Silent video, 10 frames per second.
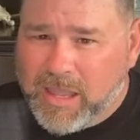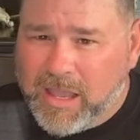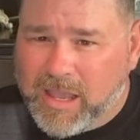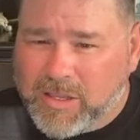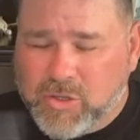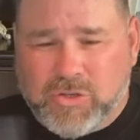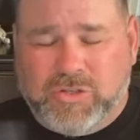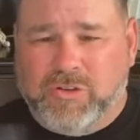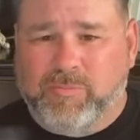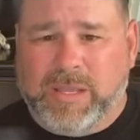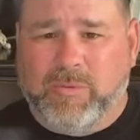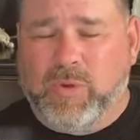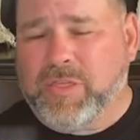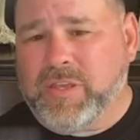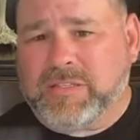Uh, you should have been
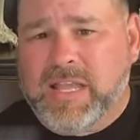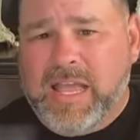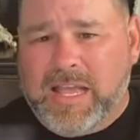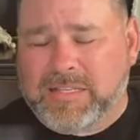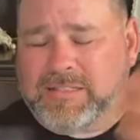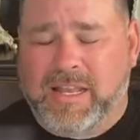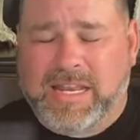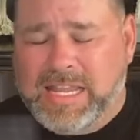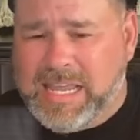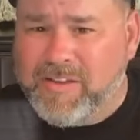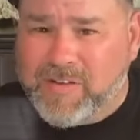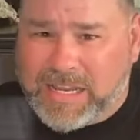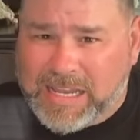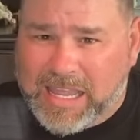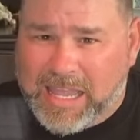with us a uh, Sunday
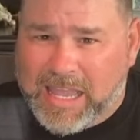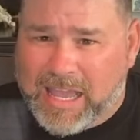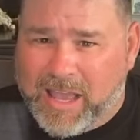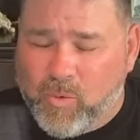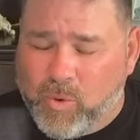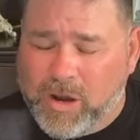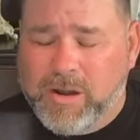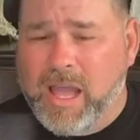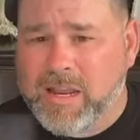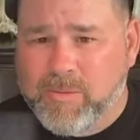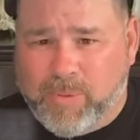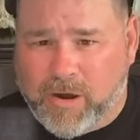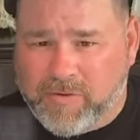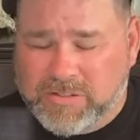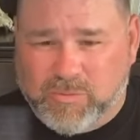evening. Uh, we're not in
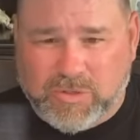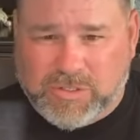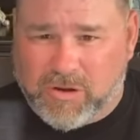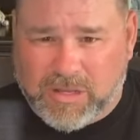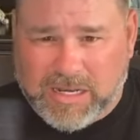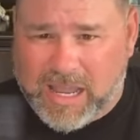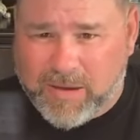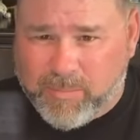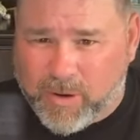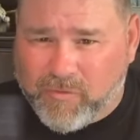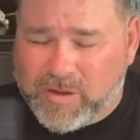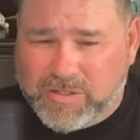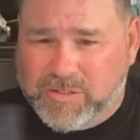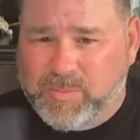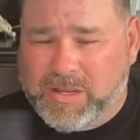purpose, and we're certainly not perfect
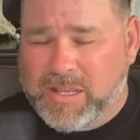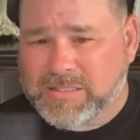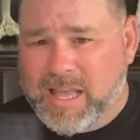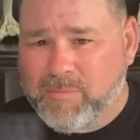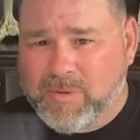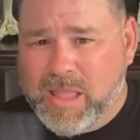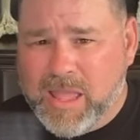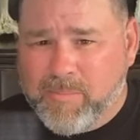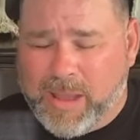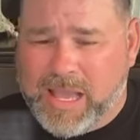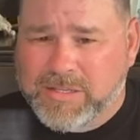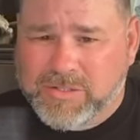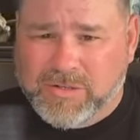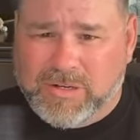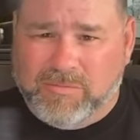just because I'm a
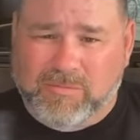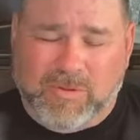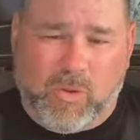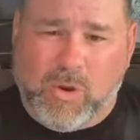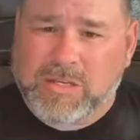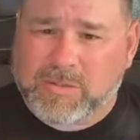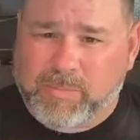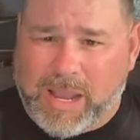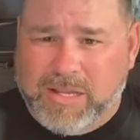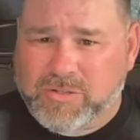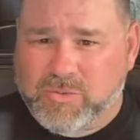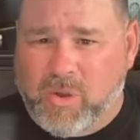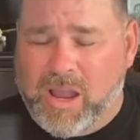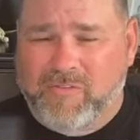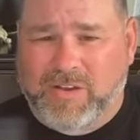pastor and Lori's a pastor's
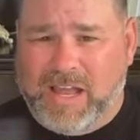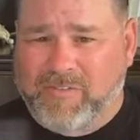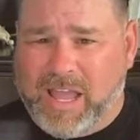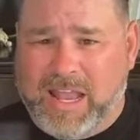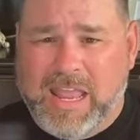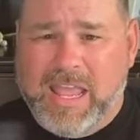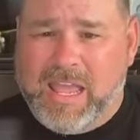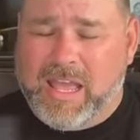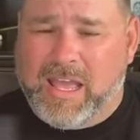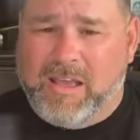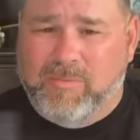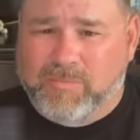wife, and I've got uh,